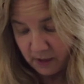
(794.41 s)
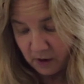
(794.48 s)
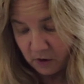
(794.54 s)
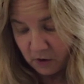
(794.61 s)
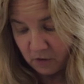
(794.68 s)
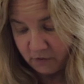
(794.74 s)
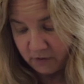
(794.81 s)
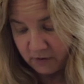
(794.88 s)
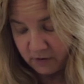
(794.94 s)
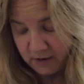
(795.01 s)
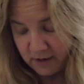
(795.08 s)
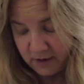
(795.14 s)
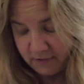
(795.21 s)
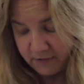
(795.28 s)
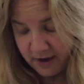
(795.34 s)
over
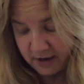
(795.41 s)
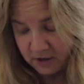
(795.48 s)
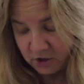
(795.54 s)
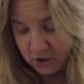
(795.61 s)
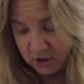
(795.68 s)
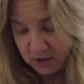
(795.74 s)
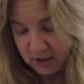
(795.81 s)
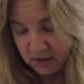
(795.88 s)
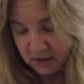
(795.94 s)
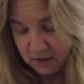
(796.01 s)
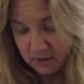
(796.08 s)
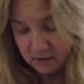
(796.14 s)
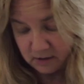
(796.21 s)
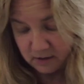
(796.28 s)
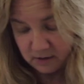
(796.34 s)
the affections
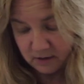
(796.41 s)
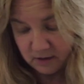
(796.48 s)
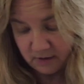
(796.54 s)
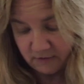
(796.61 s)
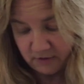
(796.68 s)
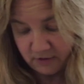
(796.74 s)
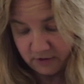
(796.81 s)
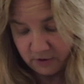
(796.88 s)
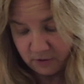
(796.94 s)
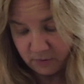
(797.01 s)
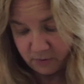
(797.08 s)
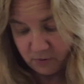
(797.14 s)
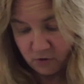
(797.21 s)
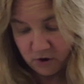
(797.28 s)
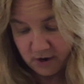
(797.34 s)
of a third
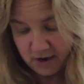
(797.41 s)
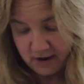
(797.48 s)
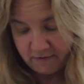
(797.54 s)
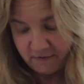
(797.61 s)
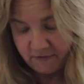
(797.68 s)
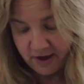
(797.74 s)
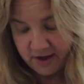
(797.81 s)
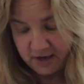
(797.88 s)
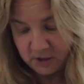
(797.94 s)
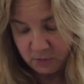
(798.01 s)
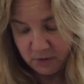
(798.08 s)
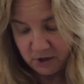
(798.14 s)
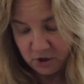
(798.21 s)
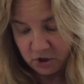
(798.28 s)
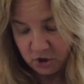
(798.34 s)
party. Advice:
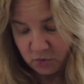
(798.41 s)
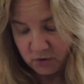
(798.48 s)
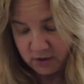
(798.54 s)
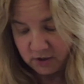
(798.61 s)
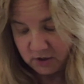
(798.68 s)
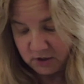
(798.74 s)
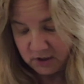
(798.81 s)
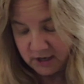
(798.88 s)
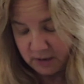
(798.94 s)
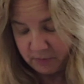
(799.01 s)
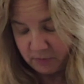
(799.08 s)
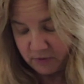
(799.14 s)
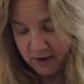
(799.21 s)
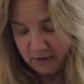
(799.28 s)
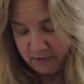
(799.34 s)
be sure to
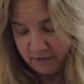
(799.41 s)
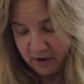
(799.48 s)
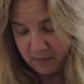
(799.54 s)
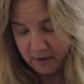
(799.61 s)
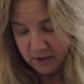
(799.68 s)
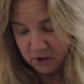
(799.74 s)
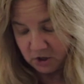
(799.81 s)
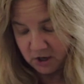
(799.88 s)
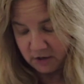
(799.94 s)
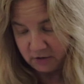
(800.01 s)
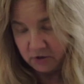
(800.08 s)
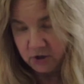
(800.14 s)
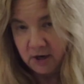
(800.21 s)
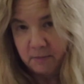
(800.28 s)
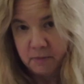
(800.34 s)
separate from each other
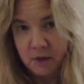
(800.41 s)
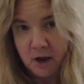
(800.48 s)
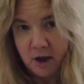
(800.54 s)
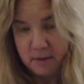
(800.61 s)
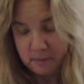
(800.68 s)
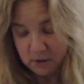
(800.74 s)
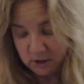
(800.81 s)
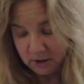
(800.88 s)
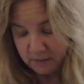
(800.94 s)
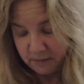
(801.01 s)
sometimes.